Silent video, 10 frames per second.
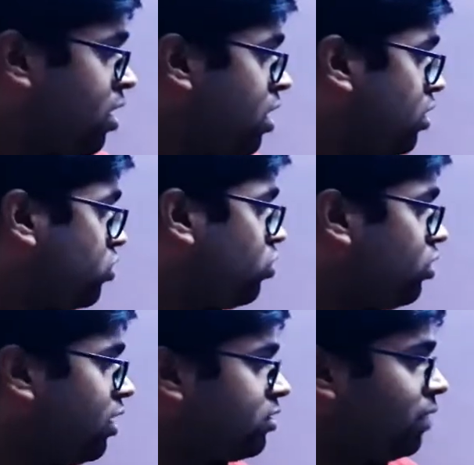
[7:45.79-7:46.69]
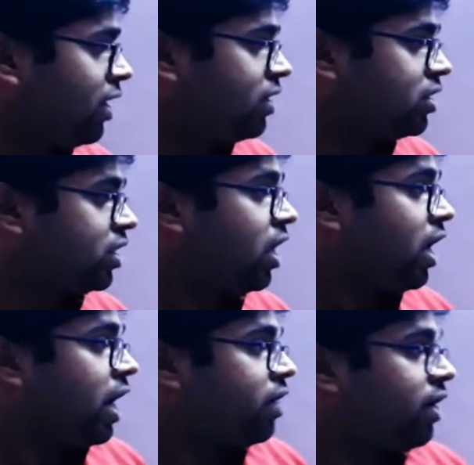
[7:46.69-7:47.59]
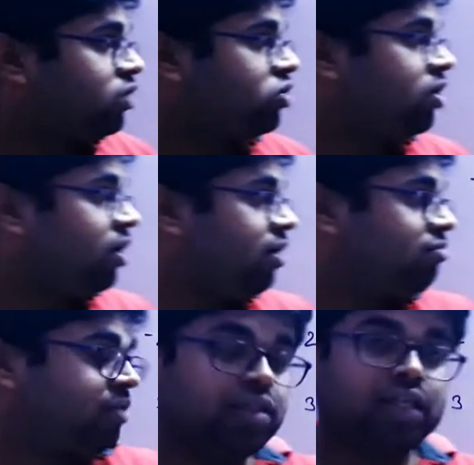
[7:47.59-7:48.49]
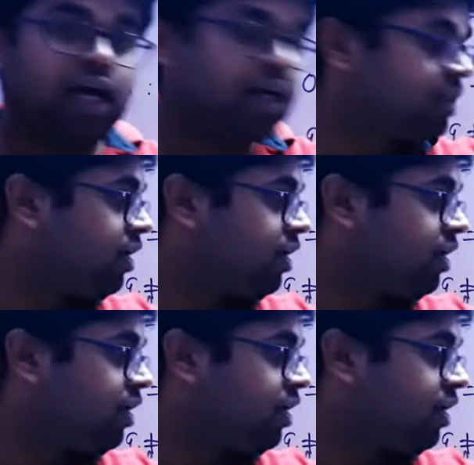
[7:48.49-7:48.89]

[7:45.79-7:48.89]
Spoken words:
So this means rational numbers are the